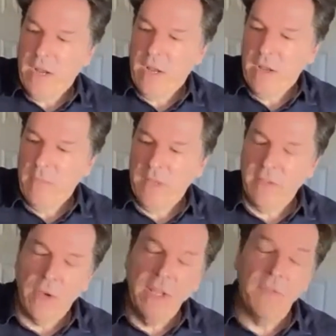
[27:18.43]
And
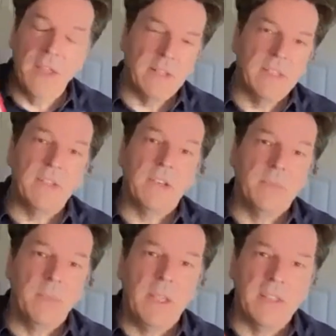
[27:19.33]
so I love that series
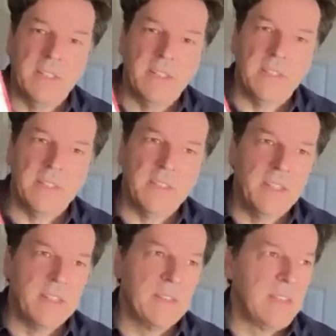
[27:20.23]
because it
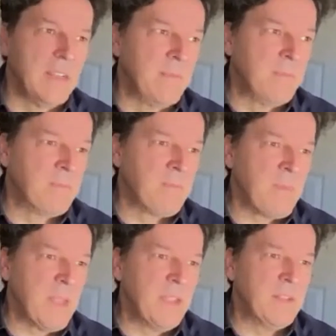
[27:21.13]

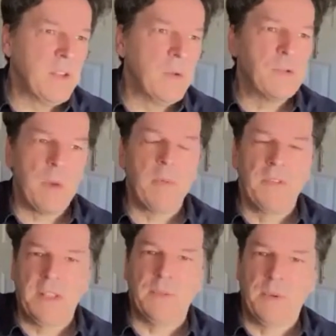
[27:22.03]
so much
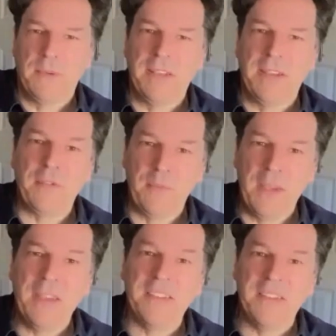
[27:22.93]
represents what it was like for
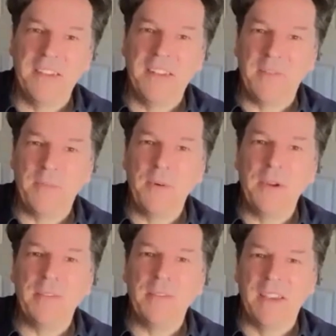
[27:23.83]
me as a teenage
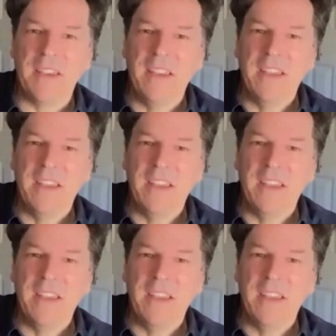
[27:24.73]
boy. Like